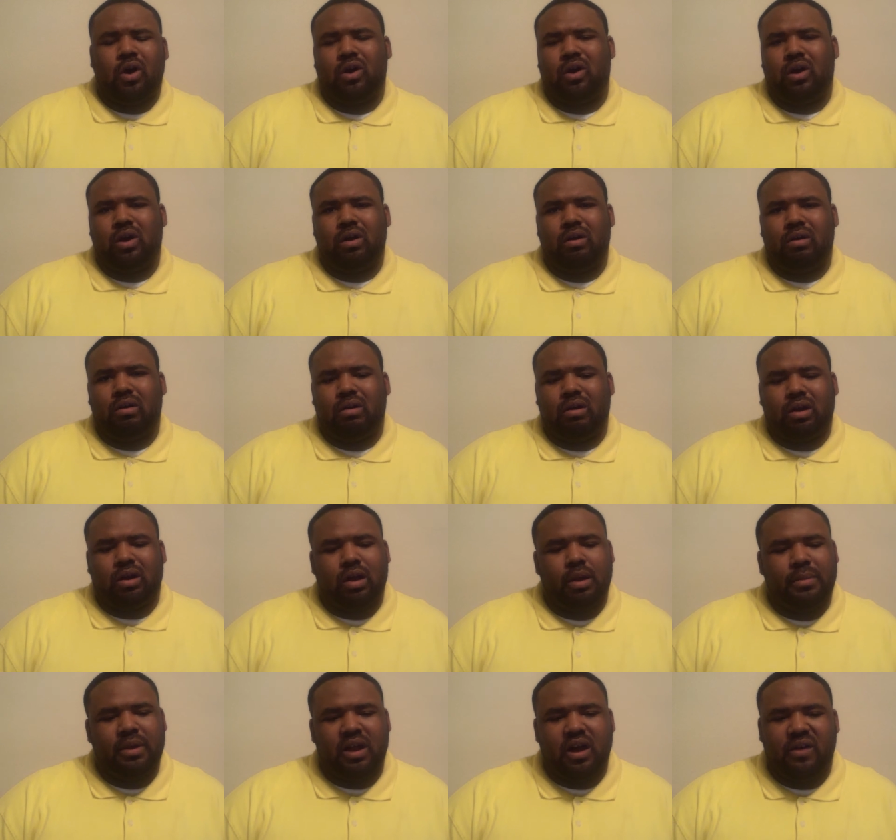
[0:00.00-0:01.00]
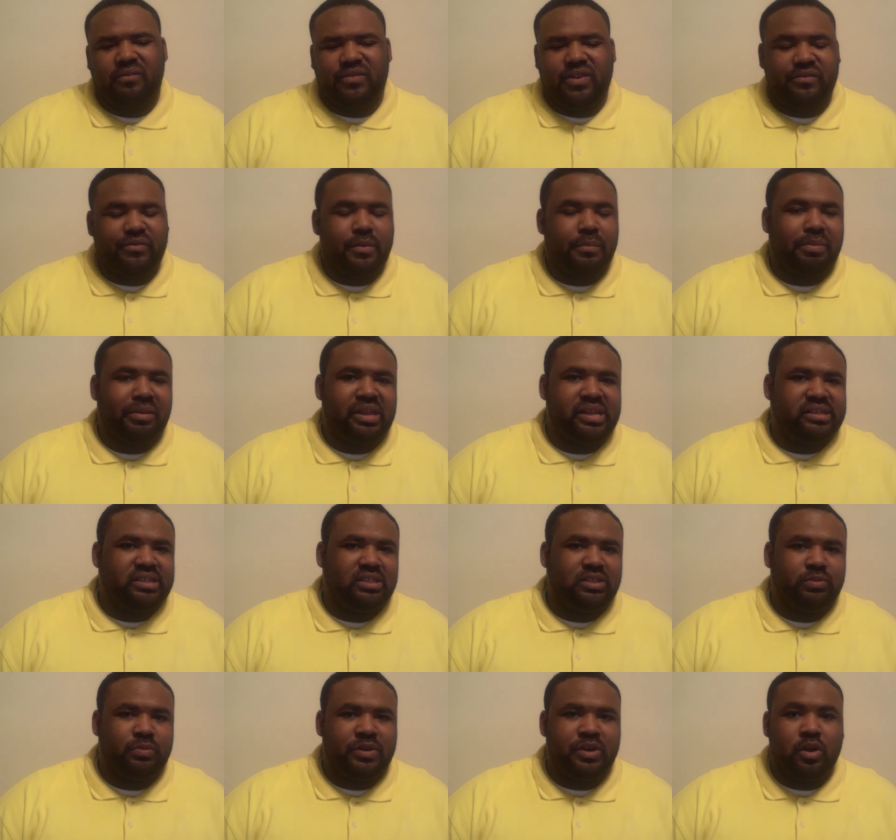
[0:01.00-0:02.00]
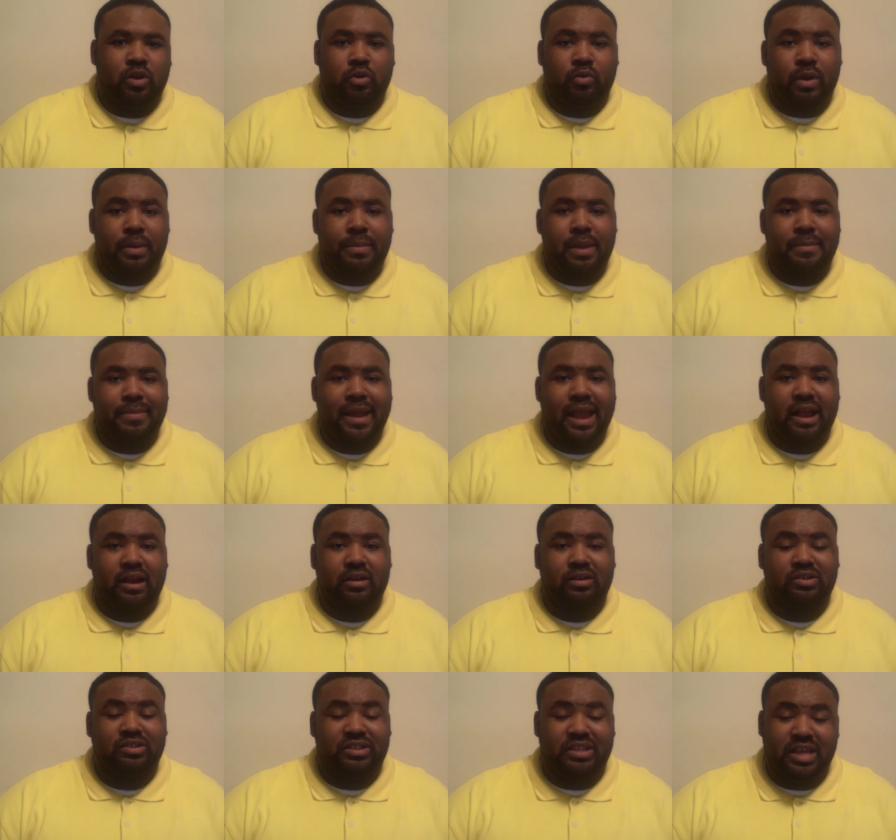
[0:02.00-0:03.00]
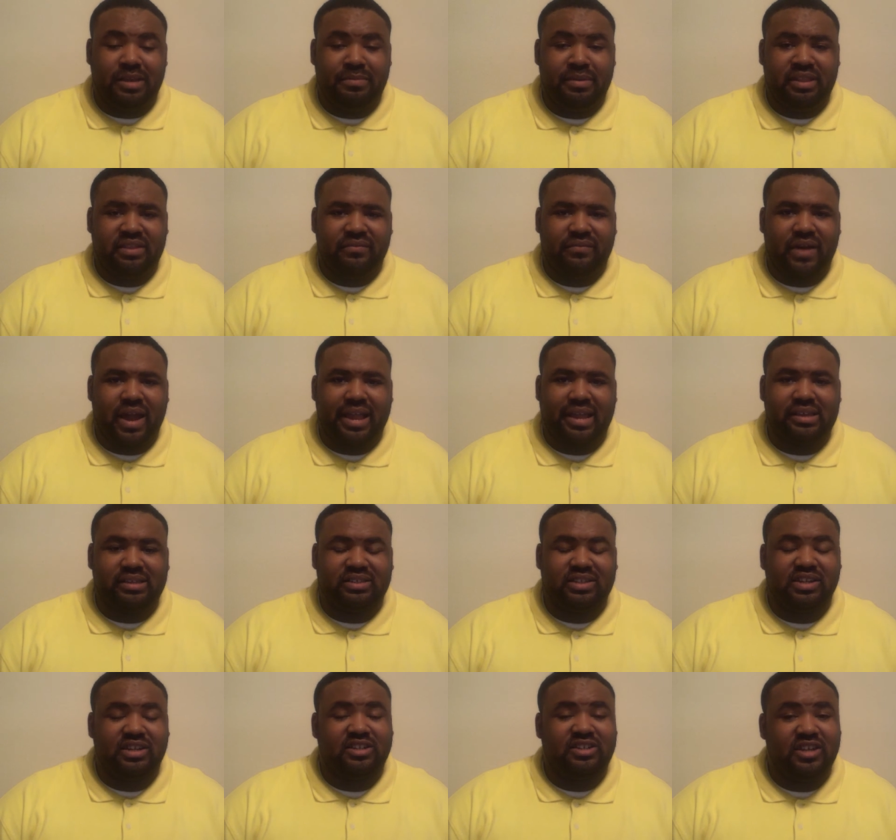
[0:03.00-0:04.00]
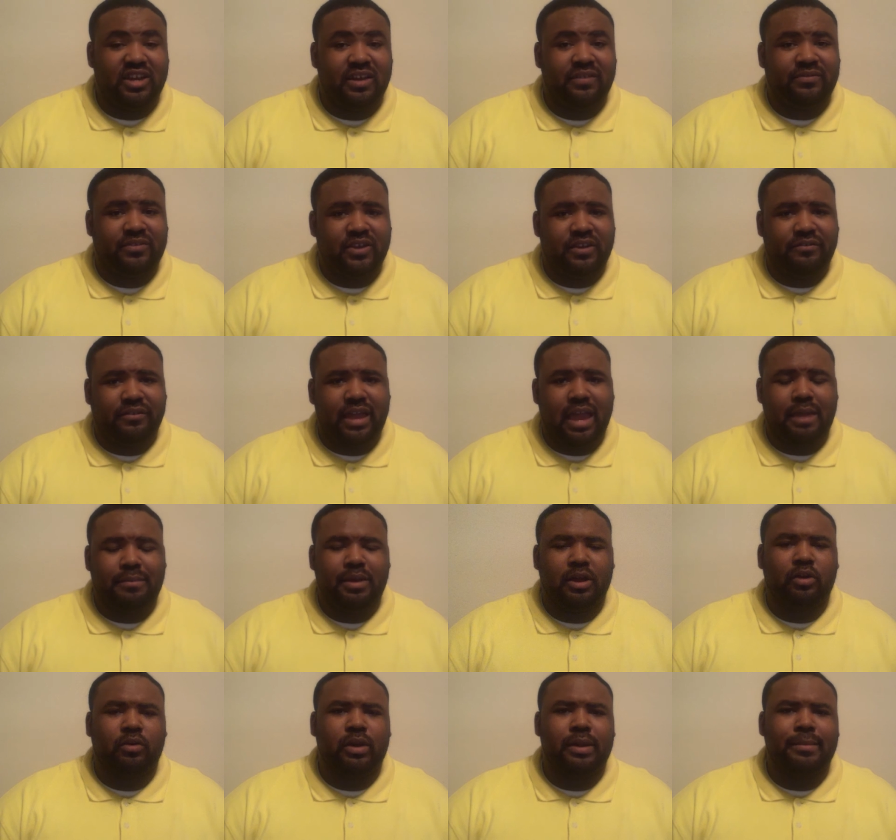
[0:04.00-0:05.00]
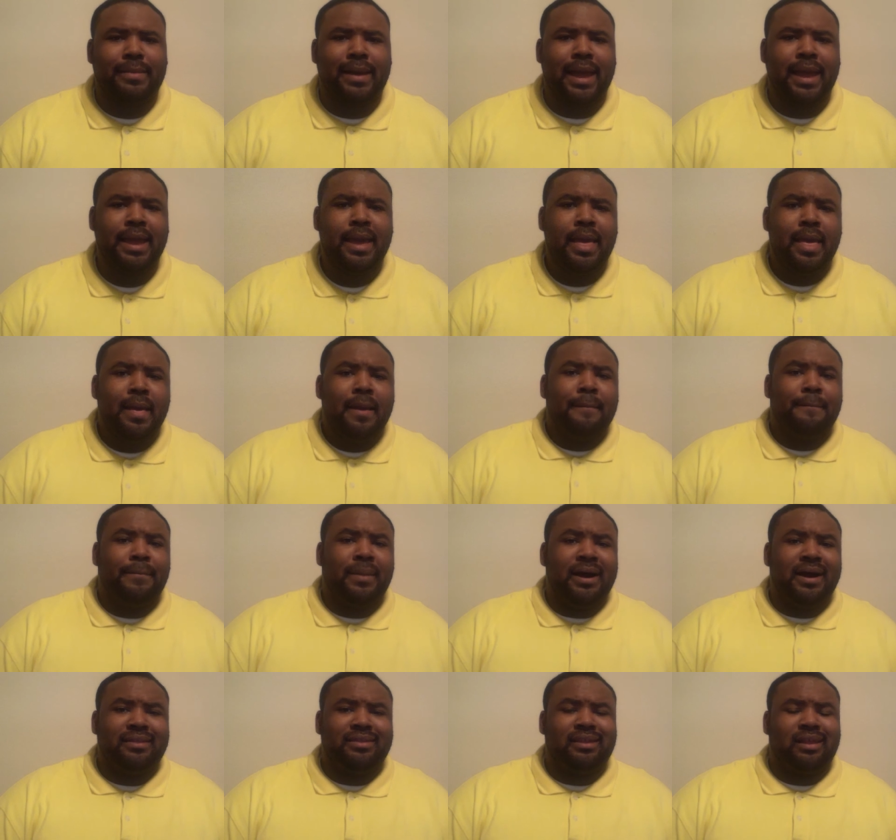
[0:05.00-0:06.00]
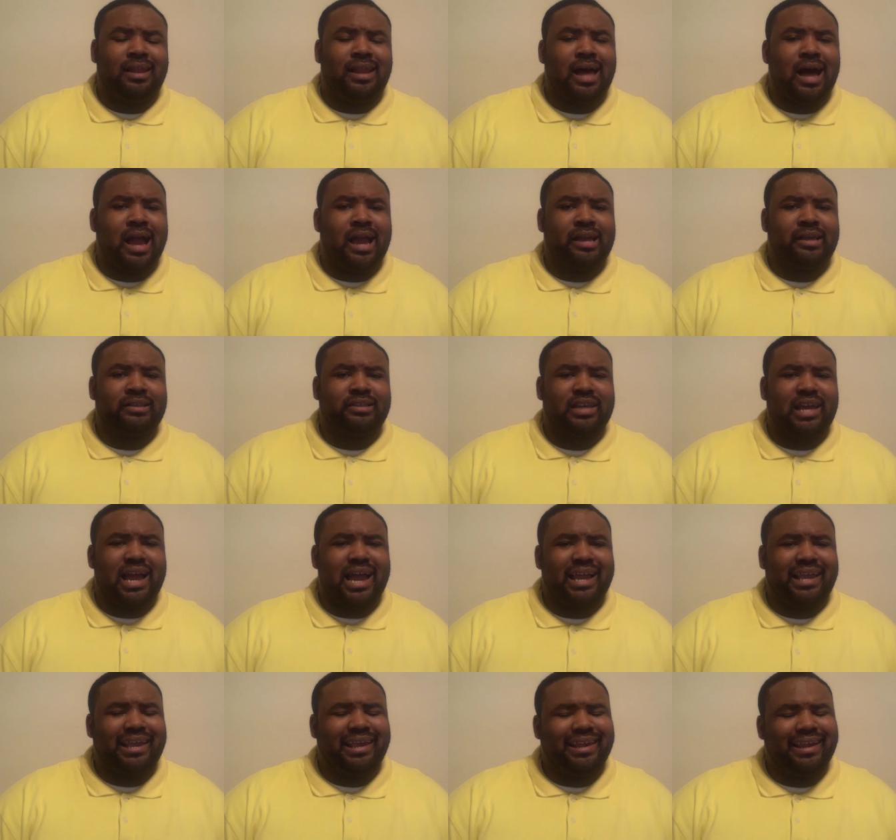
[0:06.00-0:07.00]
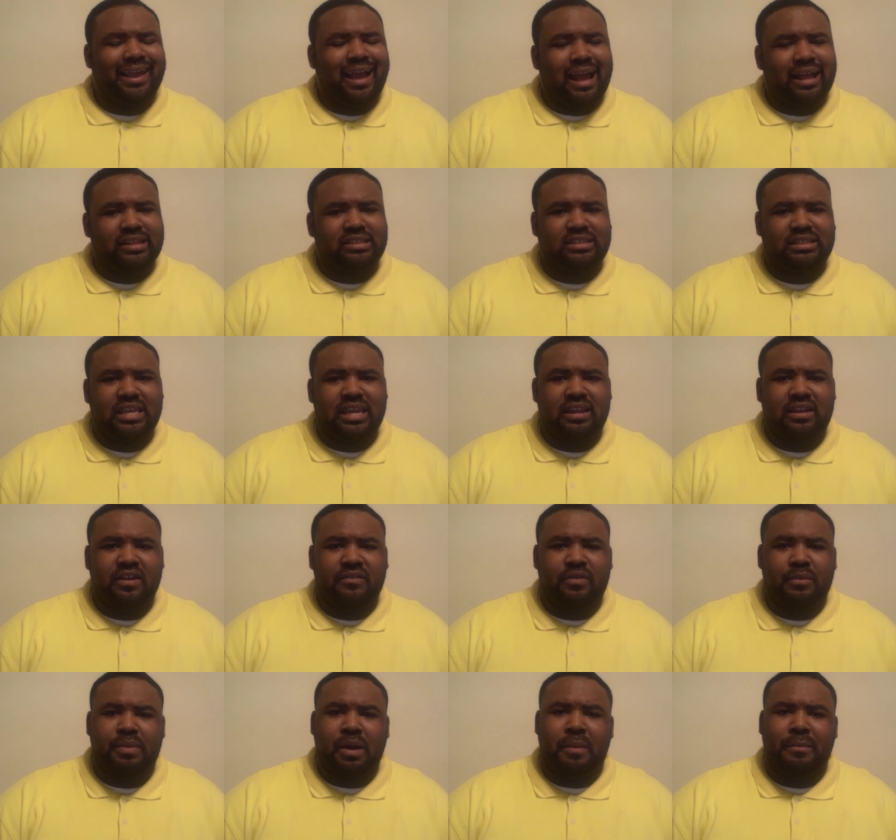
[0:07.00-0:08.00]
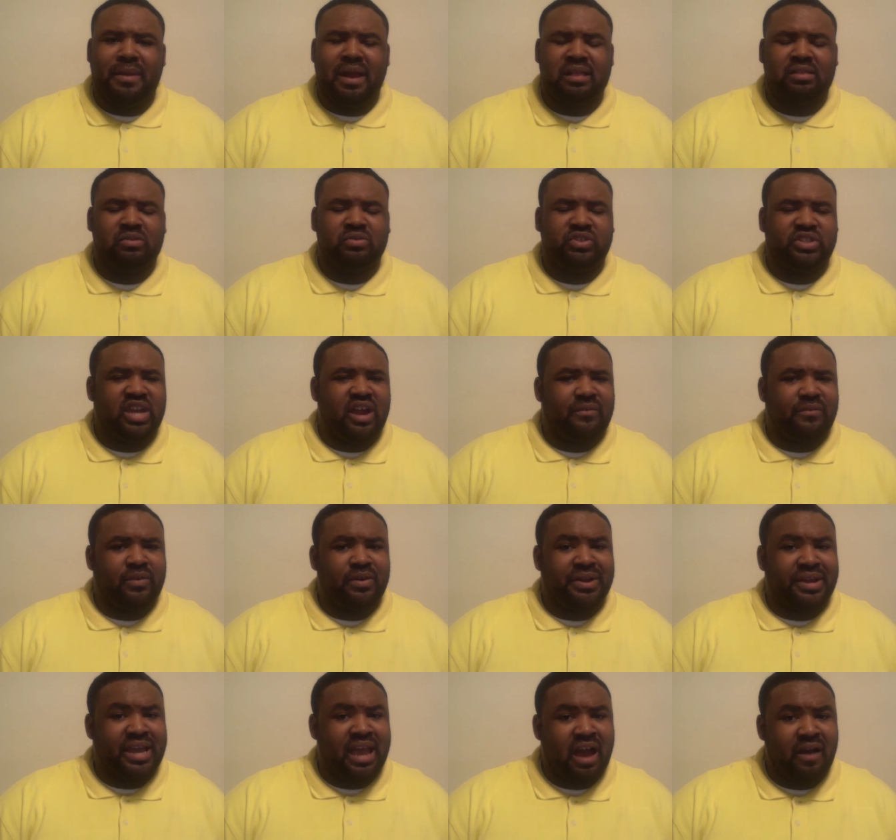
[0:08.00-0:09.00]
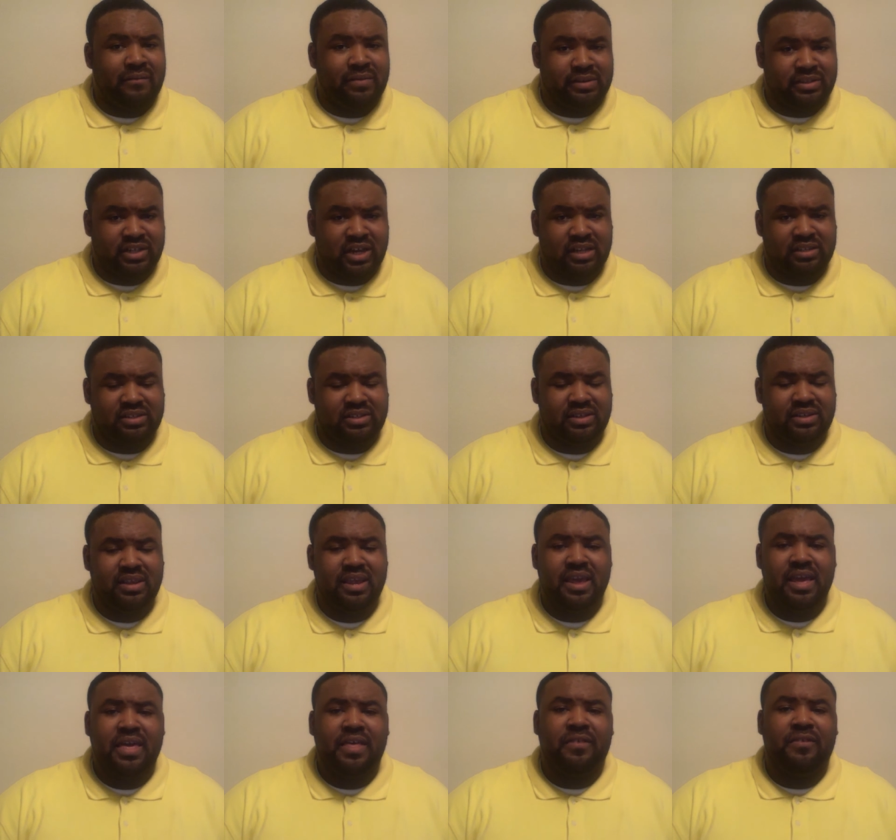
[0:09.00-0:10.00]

are coming off different places. We know the Green Bay Packers did beat the Vikings in a tough game in Green Bay, but the Lions, I cannot say enough about Matthew Stafford and Calvin Johnson.